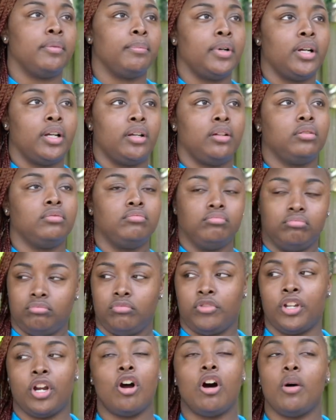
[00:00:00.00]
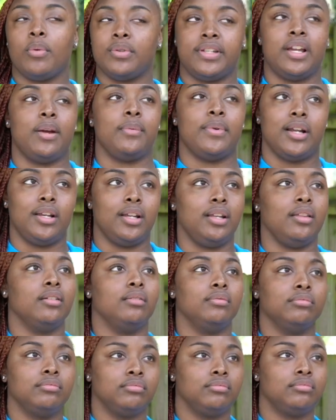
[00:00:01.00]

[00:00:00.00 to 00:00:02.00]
But they're always there when I need them.